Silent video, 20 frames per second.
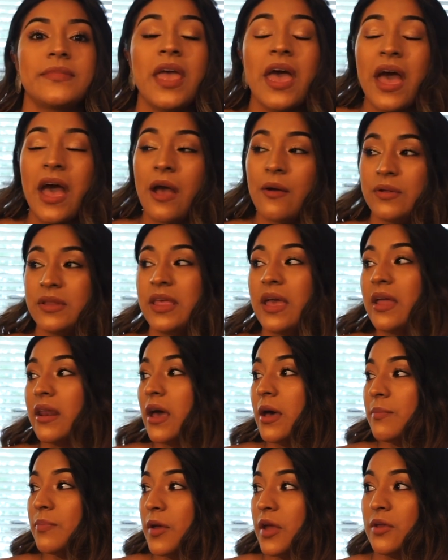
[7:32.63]
I would get
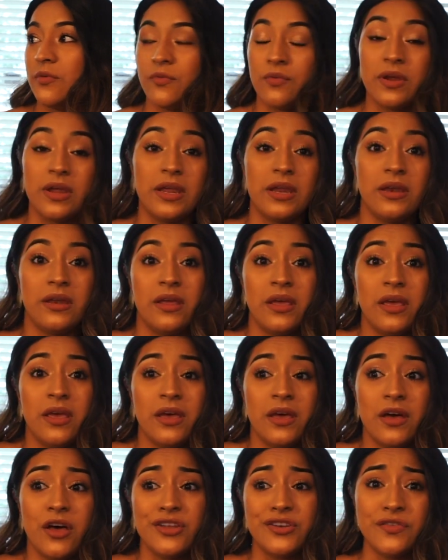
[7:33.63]
up and read
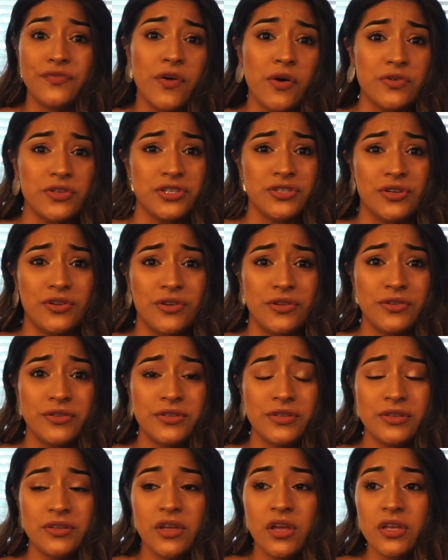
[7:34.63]
a devotional.
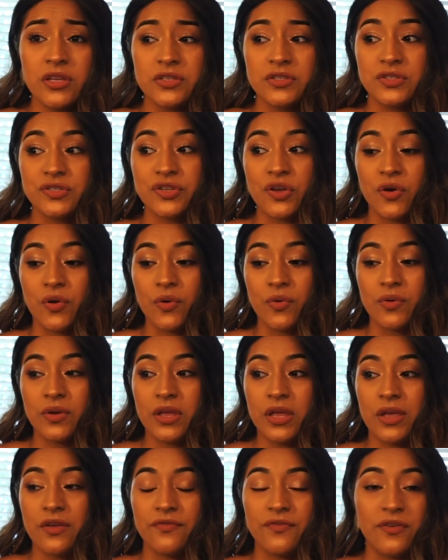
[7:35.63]
So
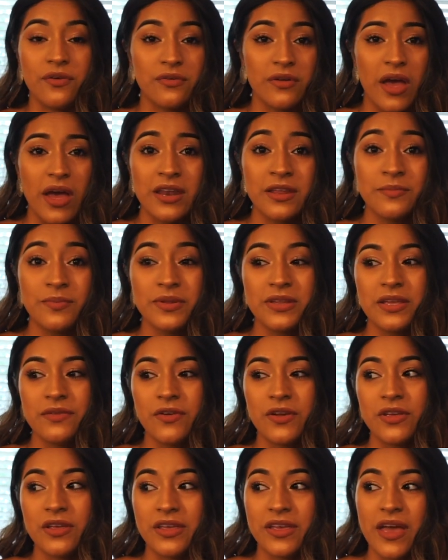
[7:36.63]
if you're not a
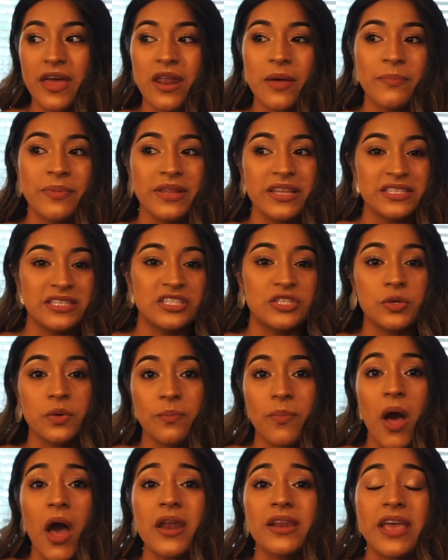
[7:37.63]
believer, you can get up and listen to a
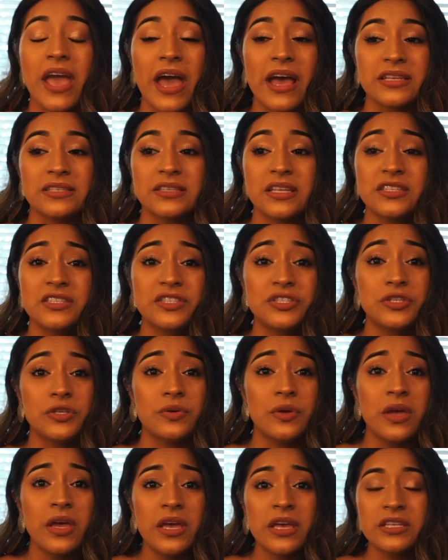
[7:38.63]
podcast, listen
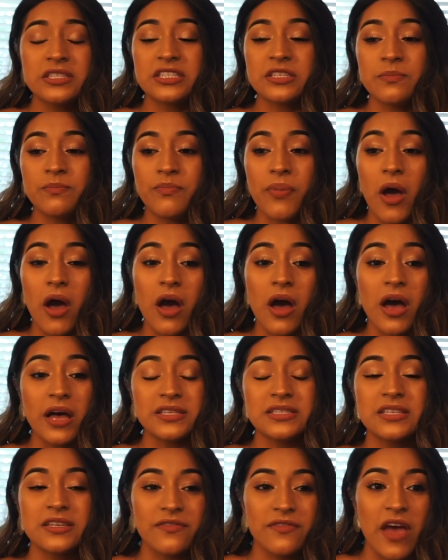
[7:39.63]
to some
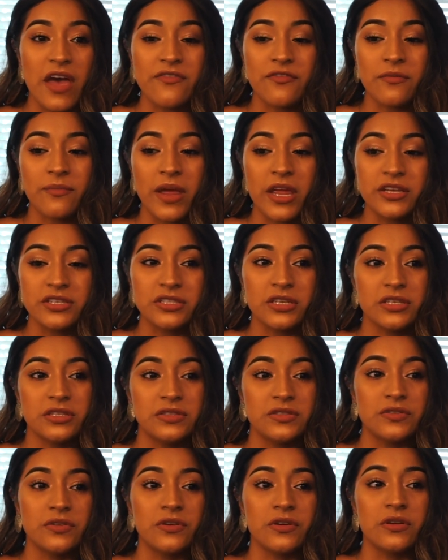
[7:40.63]
positive
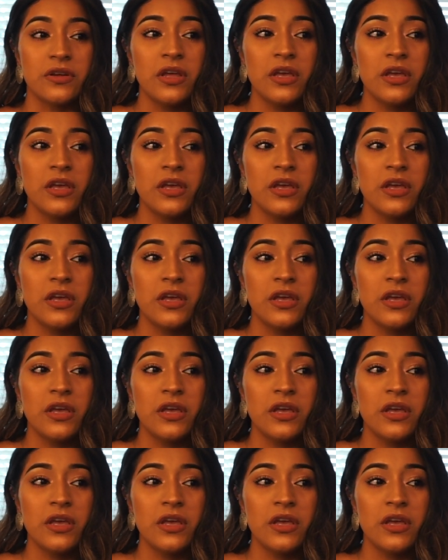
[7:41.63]
affirmations or